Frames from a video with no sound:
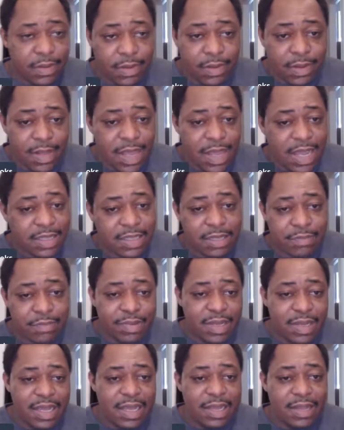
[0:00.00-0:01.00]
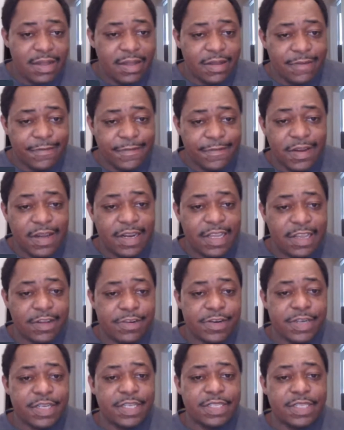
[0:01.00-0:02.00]
Not to be funny
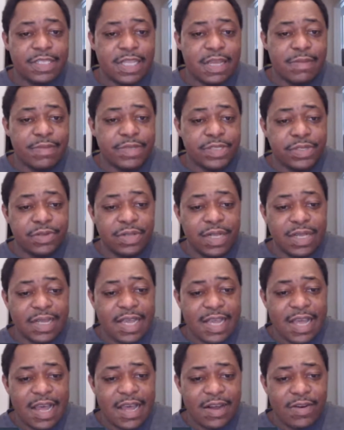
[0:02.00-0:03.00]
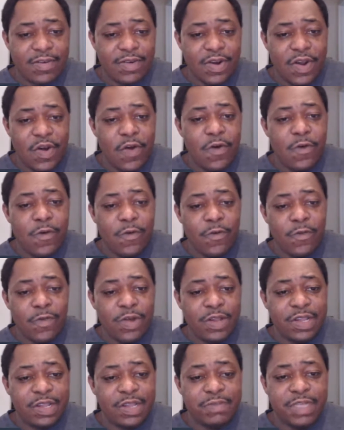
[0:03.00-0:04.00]
or anything, but you like, hey, I don't know
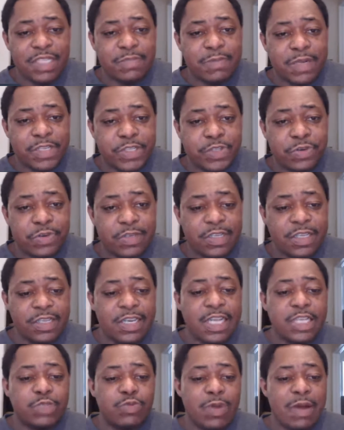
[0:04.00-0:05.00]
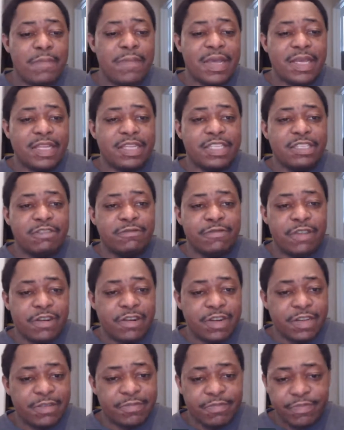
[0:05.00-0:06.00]
what he means by short link. And that's why I'm making this
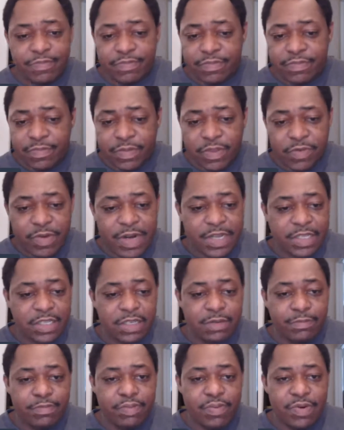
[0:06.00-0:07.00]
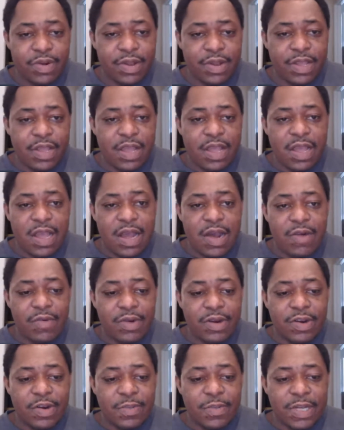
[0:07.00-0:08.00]
very direct to the point. I
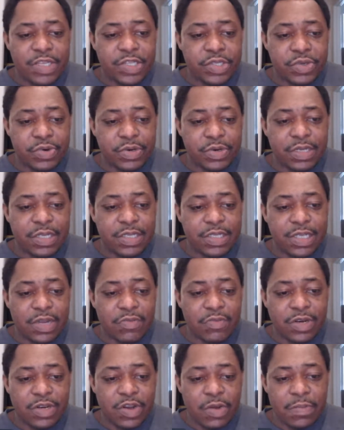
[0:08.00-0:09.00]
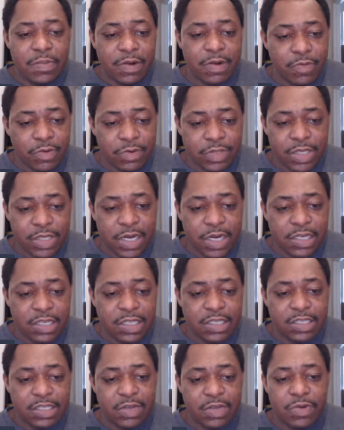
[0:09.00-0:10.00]
want to know about short links. I want to know about rotator
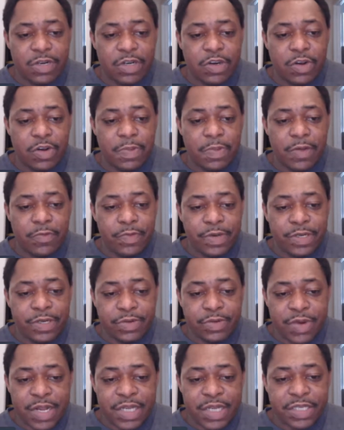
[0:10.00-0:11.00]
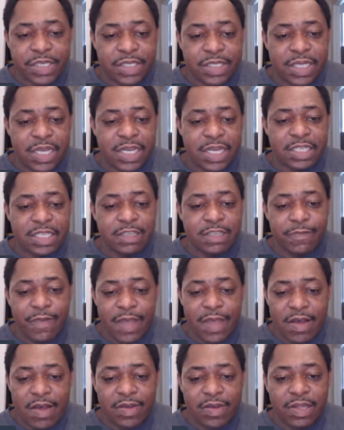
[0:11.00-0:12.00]
links. I want to know about redirection settings,
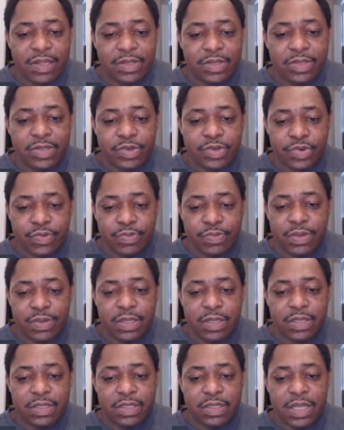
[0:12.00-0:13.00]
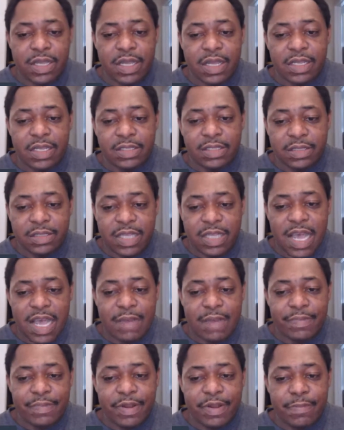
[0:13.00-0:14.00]
file links, group links,
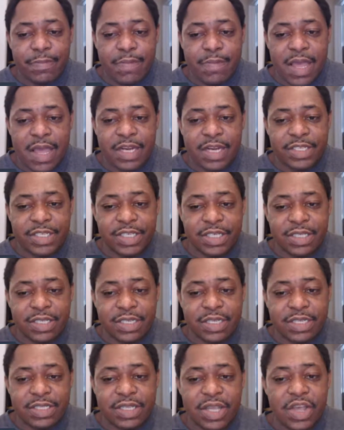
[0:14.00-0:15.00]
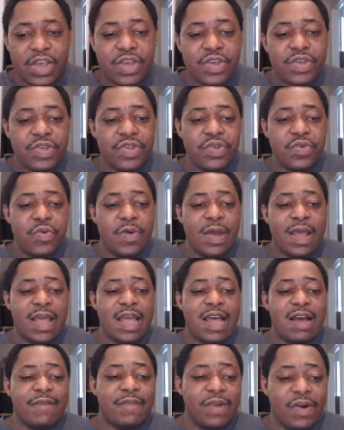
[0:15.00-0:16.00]
Zapier, managing links. You
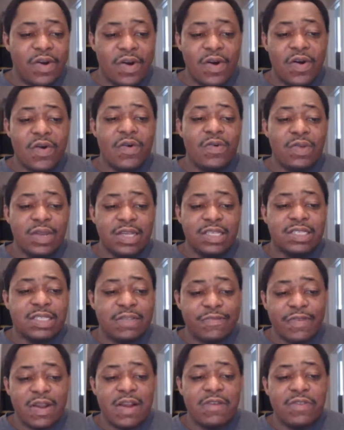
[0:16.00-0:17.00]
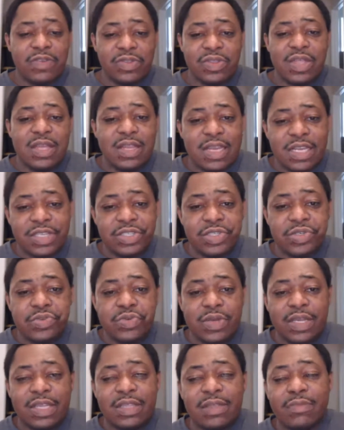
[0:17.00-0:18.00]
have a whole list of everything that
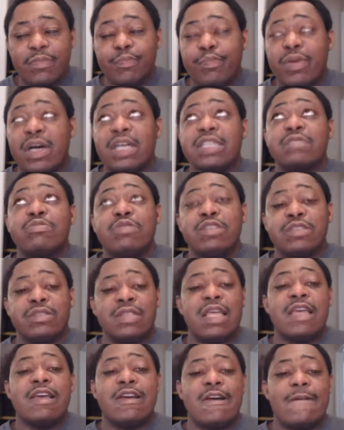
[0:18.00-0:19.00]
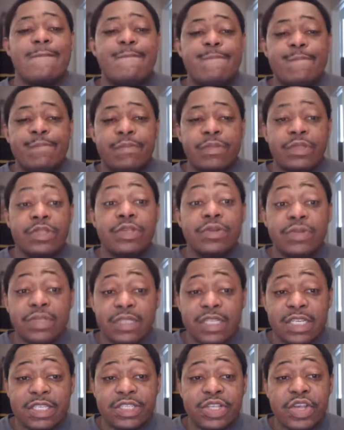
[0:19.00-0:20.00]
you can possibly think of
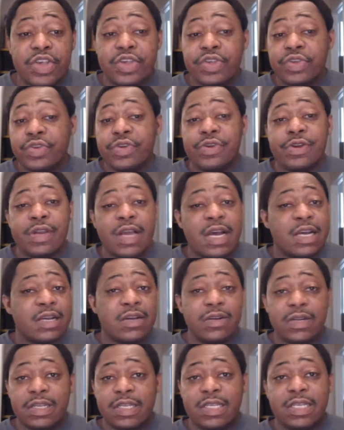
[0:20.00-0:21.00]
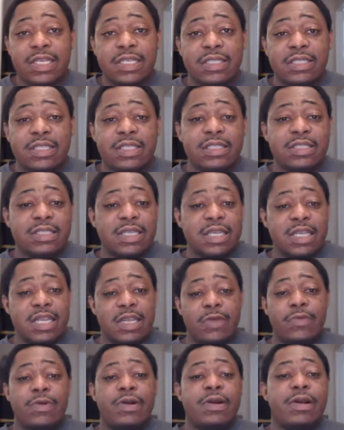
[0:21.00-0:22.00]
using this. You're not going to get this
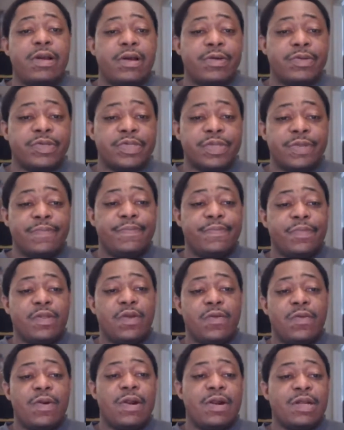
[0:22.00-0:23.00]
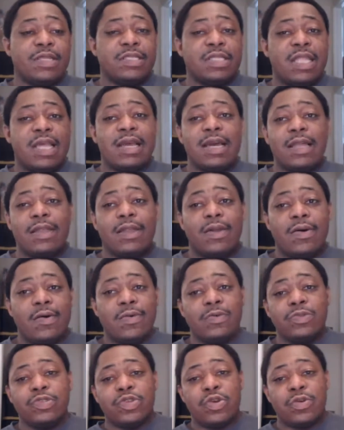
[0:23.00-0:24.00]
anywhere else where it's like a
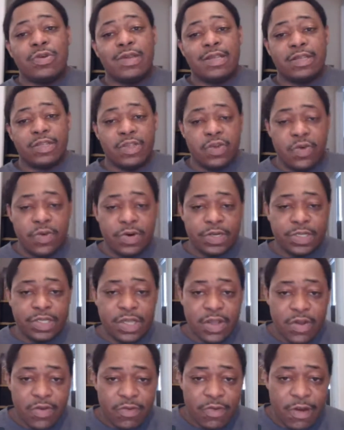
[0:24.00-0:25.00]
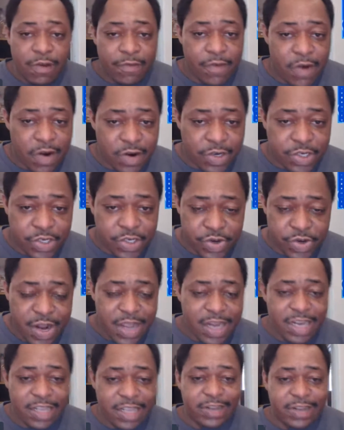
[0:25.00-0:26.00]
long drawn out course. With our
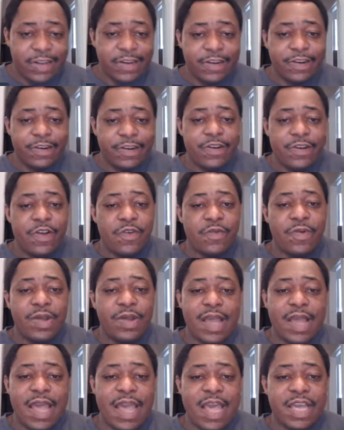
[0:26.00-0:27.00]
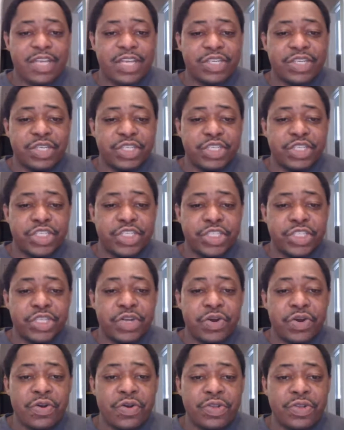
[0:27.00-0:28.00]
training here, we actually
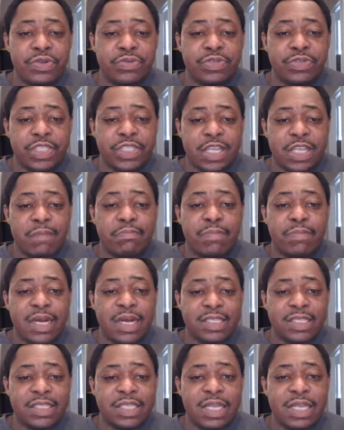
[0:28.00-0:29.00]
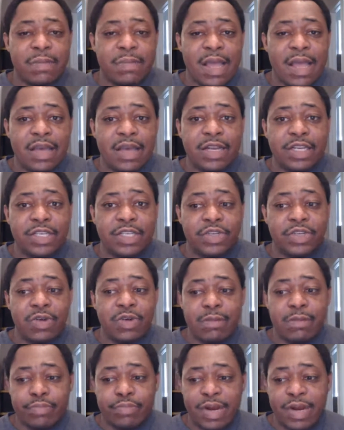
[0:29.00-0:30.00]
show you step by step how to do
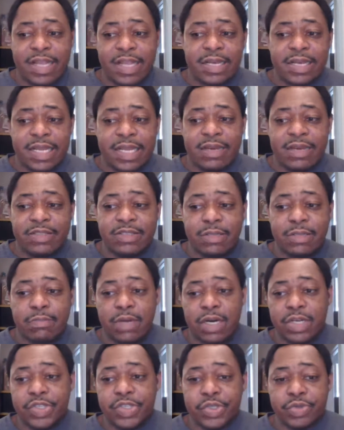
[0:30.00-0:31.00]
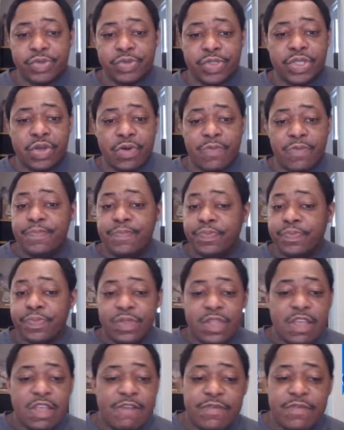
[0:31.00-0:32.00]
it and break it down into modules. So
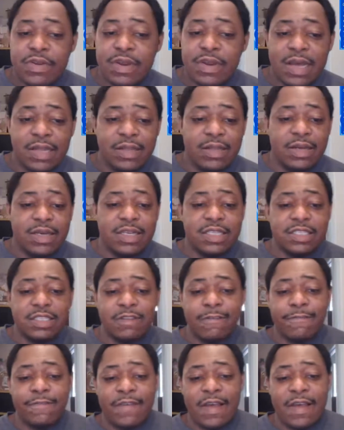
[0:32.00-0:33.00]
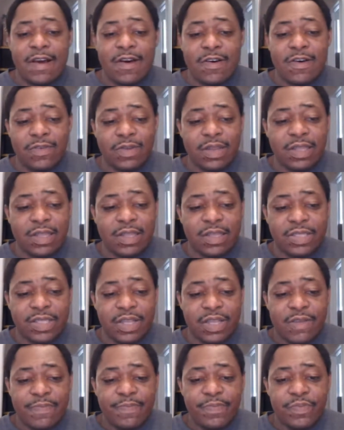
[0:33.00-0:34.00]
if you're not looking to file
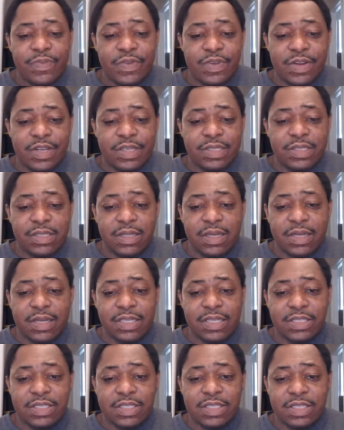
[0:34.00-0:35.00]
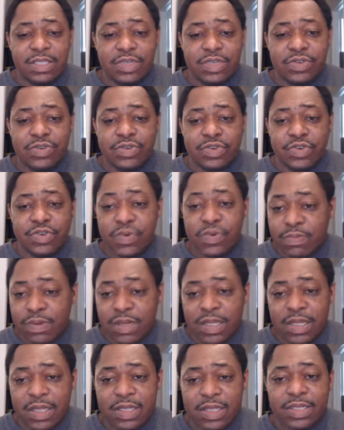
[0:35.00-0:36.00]
links, you're just looking to do group
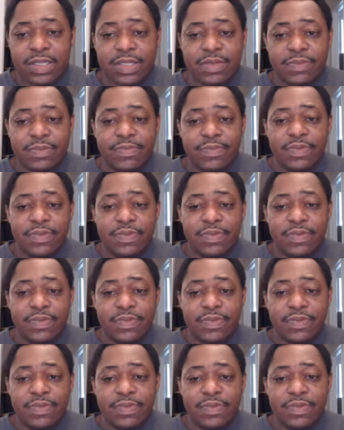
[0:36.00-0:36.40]
links.